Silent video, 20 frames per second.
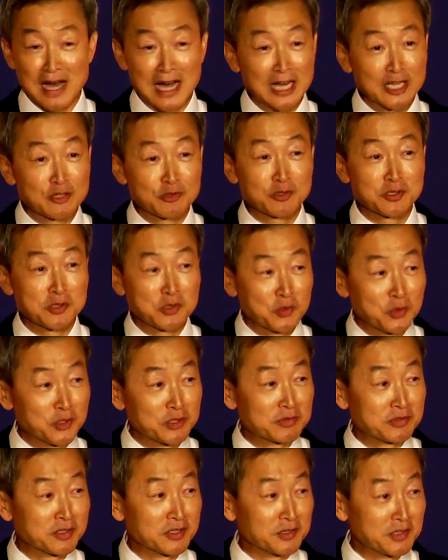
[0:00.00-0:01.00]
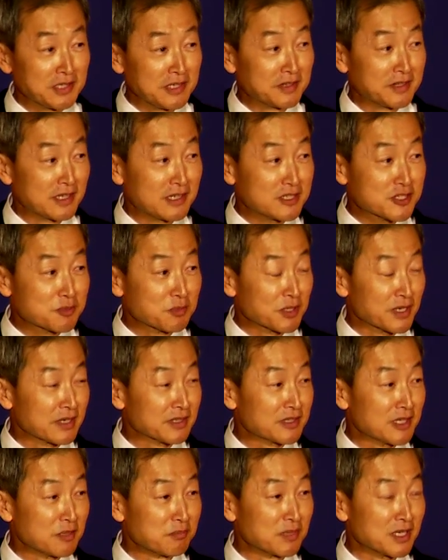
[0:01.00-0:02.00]
I wouldn't go into the details, but I
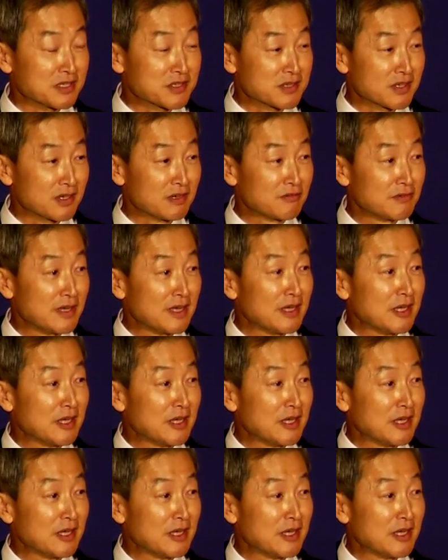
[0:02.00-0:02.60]
tell myself,